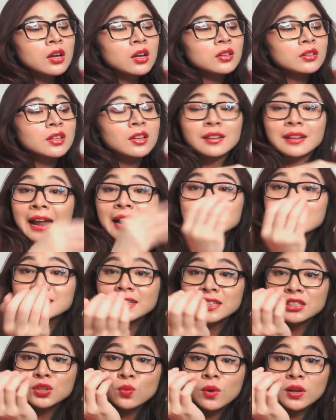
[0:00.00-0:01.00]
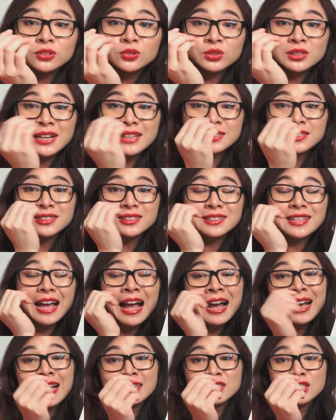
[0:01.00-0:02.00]
the last thing you want to touch is
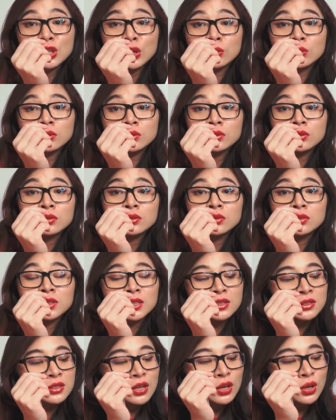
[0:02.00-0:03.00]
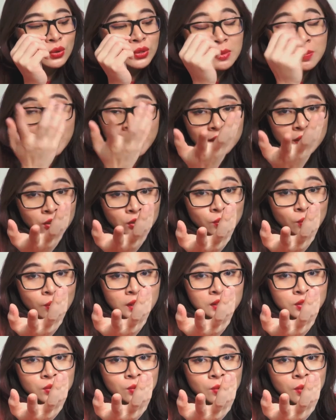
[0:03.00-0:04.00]
ISO. So depending on what
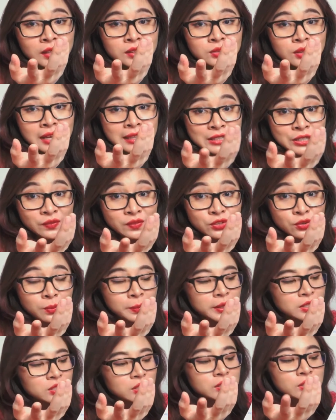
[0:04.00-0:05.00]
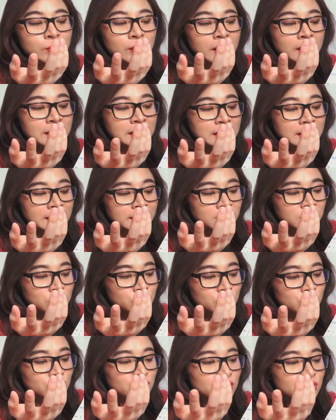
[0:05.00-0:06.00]
you want to achieve in your picture, you can either
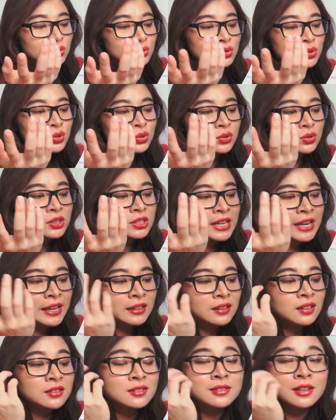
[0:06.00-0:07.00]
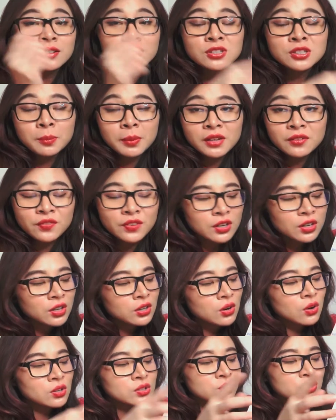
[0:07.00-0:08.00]
choose to change the shutter speed first,
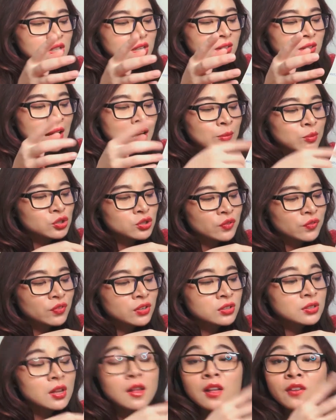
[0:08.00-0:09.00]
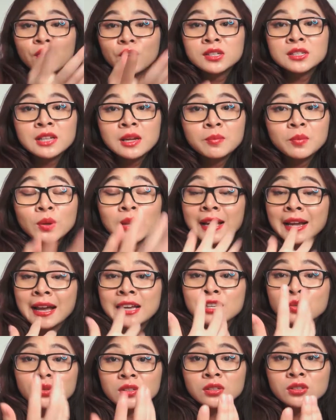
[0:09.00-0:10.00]
or you change the aperture first. For example, like I
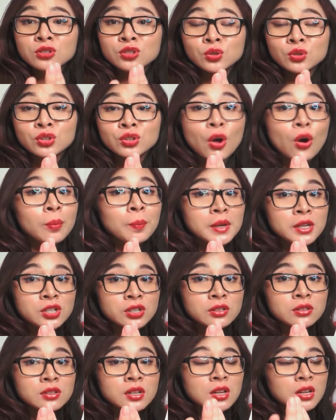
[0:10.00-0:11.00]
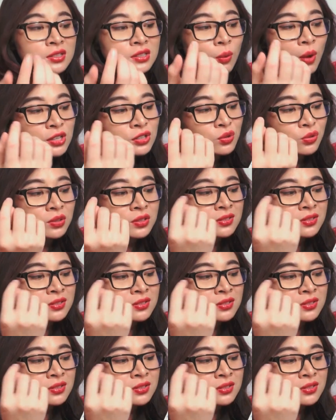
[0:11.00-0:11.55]
usually shoot dog picture, so I choose the